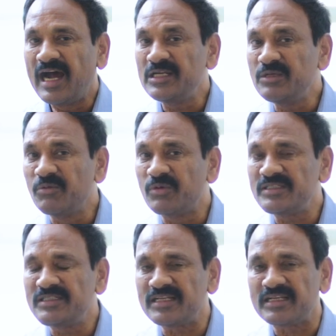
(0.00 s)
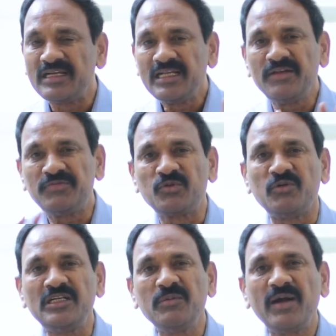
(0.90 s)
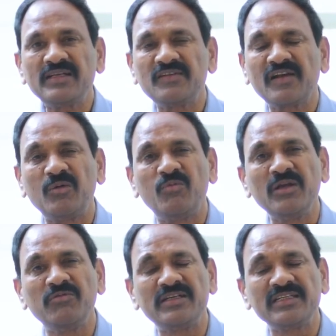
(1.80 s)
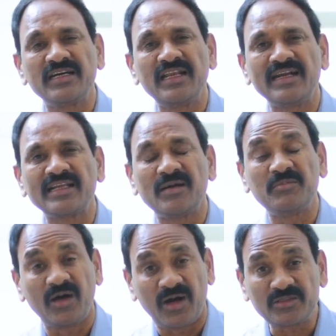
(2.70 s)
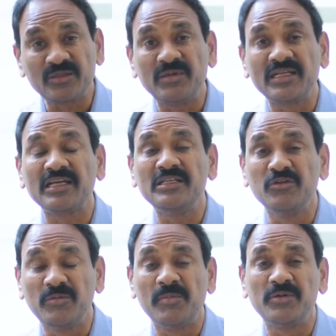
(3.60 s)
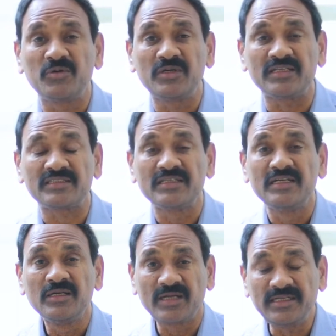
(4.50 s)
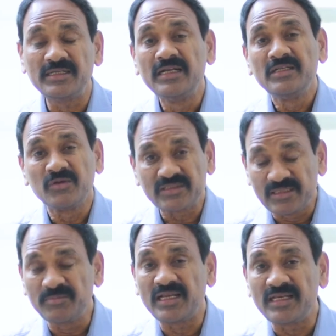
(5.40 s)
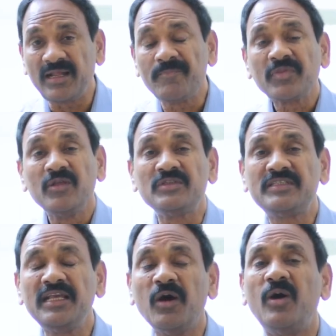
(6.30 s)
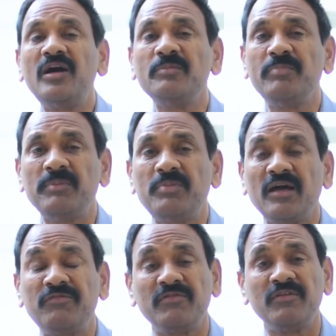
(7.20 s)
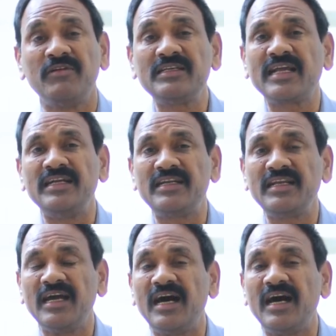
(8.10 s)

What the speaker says: and you wonder, if 20 boys have come, why one girl had come? Automatically you will notice, right? Now similarly, you see all people of one country